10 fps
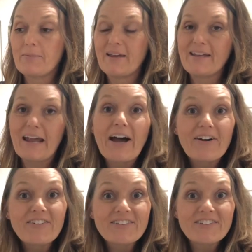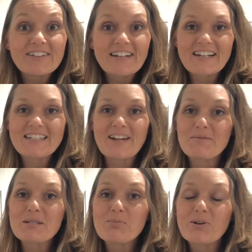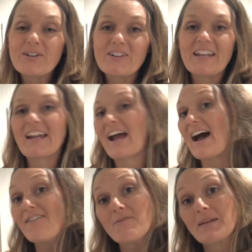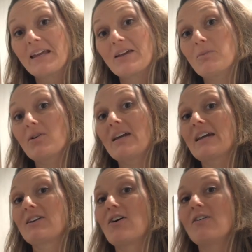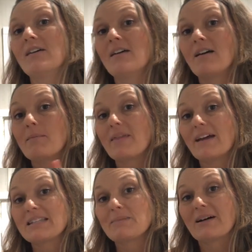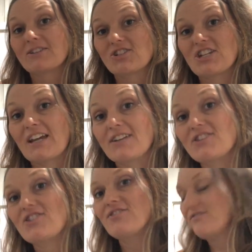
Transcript: And now, like I said, I'm spoiled and I haven't been hand milking at all, but that's about to change.